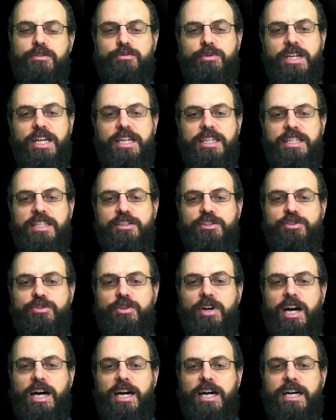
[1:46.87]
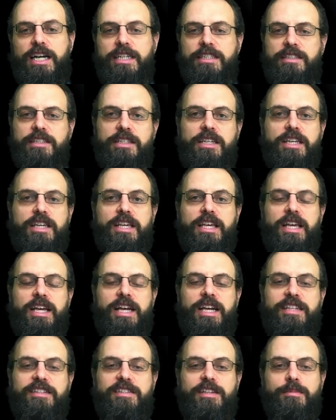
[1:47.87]
related to eyes.
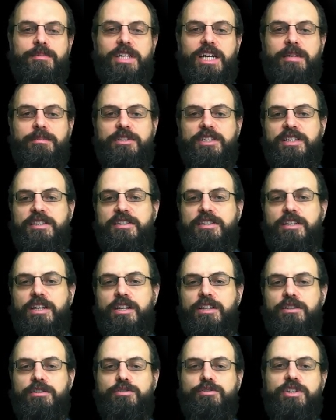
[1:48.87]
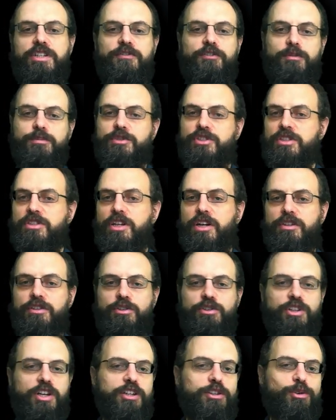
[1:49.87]
And sometimes it's not uniform. It's not,
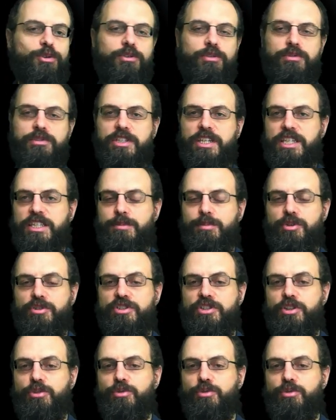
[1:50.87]
not all the experts